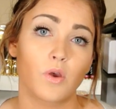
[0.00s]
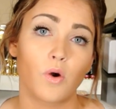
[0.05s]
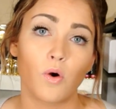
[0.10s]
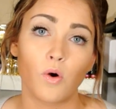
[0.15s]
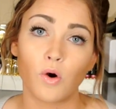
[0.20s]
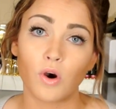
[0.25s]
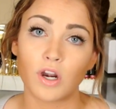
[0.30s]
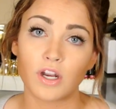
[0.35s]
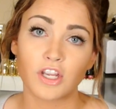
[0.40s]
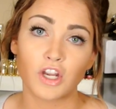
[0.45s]

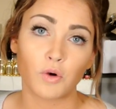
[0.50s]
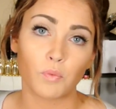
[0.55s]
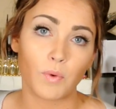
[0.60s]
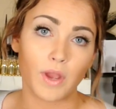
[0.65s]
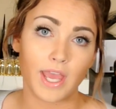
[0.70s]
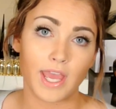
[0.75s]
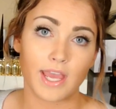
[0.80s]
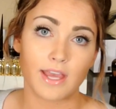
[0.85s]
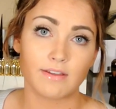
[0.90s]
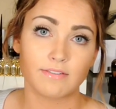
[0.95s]
or your
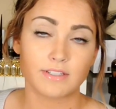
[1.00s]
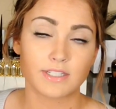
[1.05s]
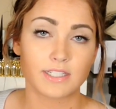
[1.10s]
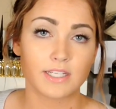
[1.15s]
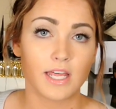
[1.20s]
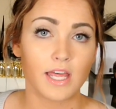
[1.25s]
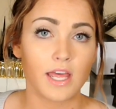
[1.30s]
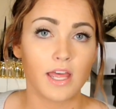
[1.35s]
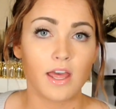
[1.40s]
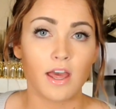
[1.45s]

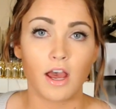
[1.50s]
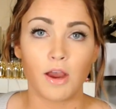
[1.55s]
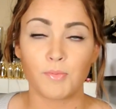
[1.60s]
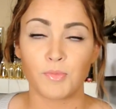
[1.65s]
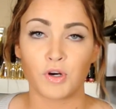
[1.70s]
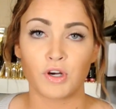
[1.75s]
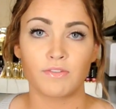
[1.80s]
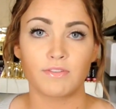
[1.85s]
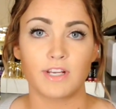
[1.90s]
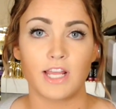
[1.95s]
waves a
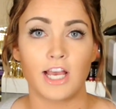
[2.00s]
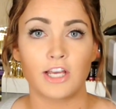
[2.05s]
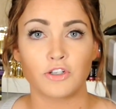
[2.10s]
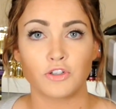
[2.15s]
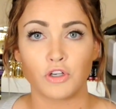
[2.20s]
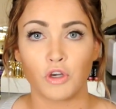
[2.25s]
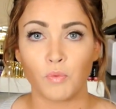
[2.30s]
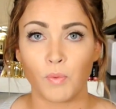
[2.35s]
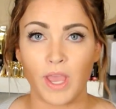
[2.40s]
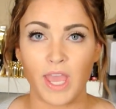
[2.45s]
more of a
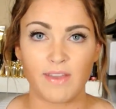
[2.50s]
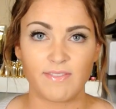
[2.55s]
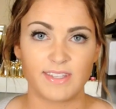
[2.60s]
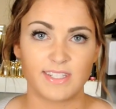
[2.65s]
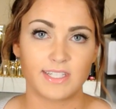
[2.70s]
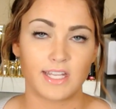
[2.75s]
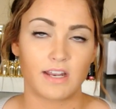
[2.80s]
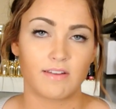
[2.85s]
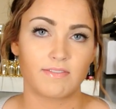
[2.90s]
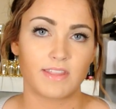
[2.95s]
natural wave
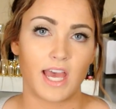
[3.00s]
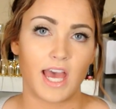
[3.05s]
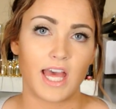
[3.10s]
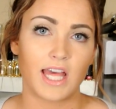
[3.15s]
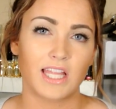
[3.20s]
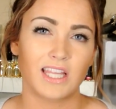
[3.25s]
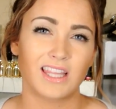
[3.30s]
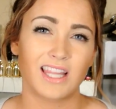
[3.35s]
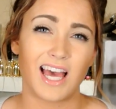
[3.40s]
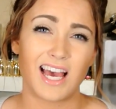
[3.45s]
instead of
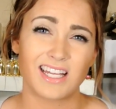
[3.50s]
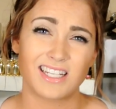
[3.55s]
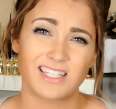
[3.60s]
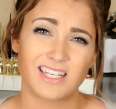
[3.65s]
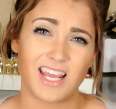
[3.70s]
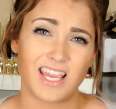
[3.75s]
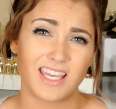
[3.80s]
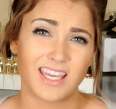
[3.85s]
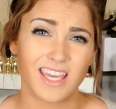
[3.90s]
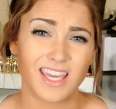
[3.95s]
that last
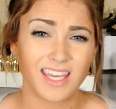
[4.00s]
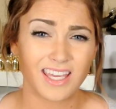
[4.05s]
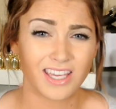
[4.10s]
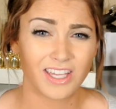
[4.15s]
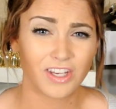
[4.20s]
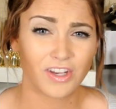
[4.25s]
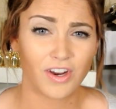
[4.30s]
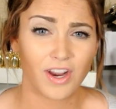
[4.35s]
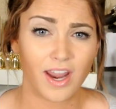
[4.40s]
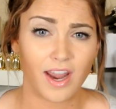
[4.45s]
day
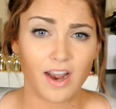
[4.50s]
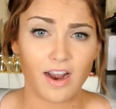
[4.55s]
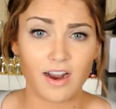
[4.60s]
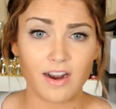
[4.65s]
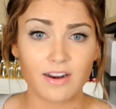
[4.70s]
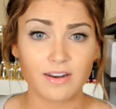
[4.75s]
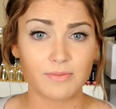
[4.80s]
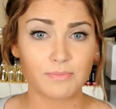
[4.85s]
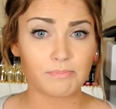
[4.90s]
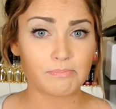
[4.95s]
kink in your
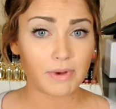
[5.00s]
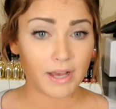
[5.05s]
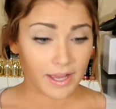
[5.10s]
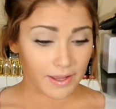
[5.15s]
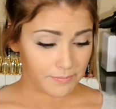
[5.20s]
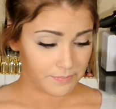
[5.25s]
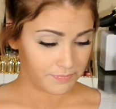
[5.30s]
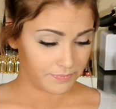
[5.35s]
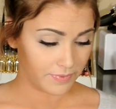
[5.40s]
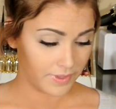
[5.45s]
hair.
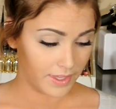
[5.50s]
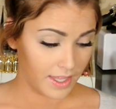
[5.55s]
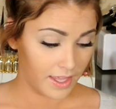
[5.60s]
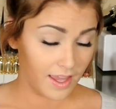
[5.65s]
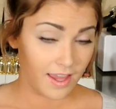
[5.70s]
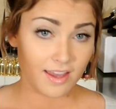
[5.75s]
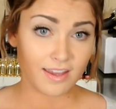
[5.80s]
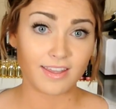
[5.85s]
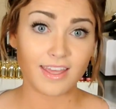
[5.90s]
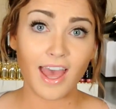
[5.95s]
But
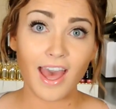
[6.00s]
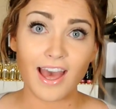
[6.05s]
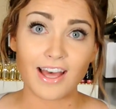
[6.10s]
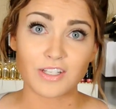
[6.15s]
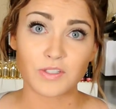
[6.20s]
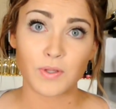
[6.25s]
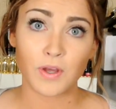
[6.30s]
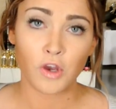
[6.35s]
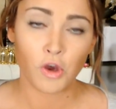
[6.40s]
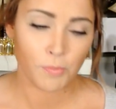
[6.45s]
yeah,
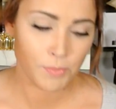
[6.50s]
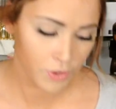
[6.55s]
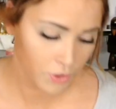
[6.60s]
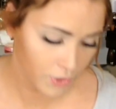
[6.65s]
so I hope